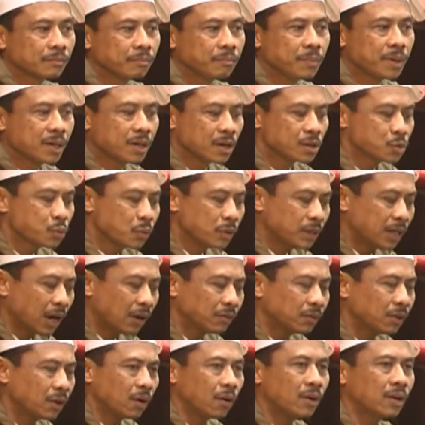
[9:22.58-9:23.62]
Because
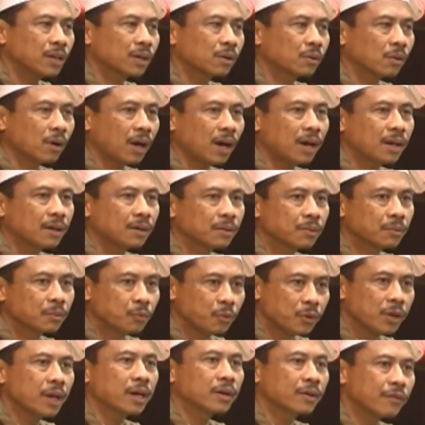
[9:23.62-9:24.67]
without the Holy Quran,
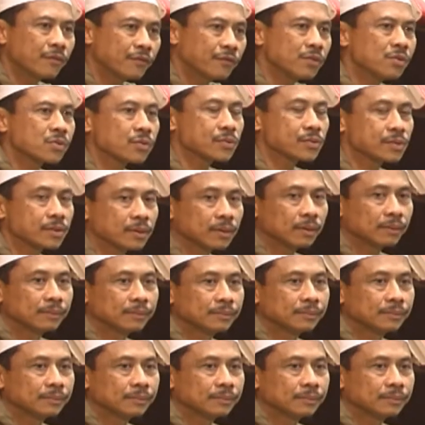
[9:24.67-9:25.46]
we are confused.